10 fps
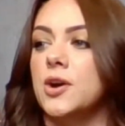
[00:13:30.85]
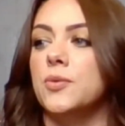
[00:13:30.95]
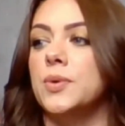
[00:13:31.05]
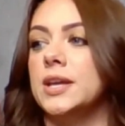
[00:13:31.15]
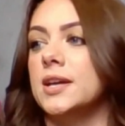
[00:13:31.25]

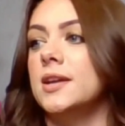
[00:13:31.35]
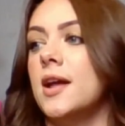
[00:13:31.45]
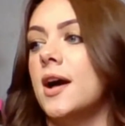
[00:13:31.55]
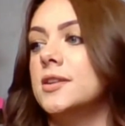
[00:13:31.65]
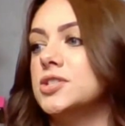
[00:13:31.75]
So we
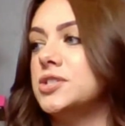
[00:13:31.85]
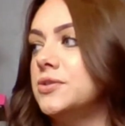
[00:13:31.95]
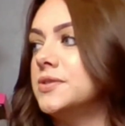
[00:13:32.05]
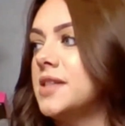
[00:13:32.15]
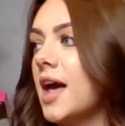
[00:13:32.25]
can uh, just
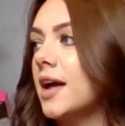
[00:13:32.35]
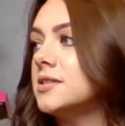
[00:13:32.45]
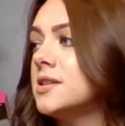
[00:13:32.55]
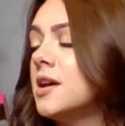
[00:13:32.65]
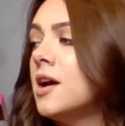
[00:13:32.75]
use that.